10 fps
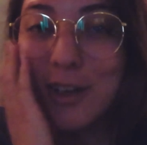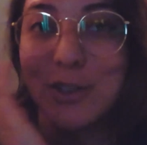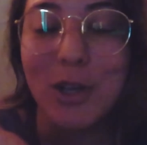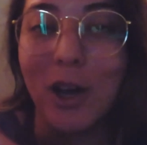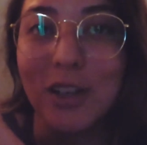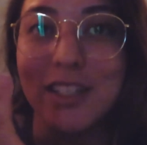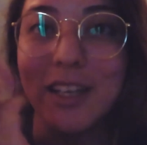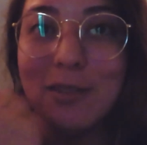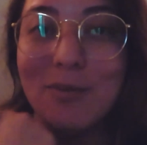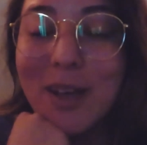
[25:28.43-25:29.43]
talk to
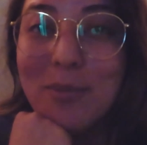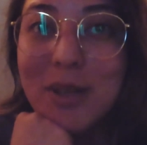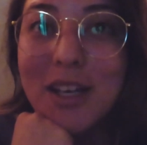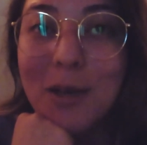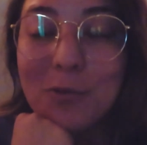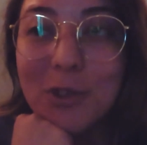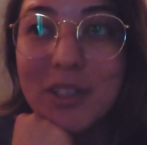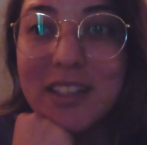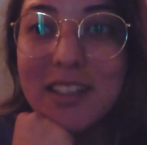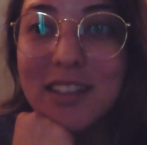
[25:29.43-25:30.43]
him and be
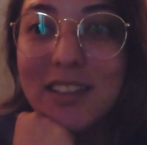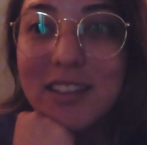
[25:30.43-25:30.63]
comforted.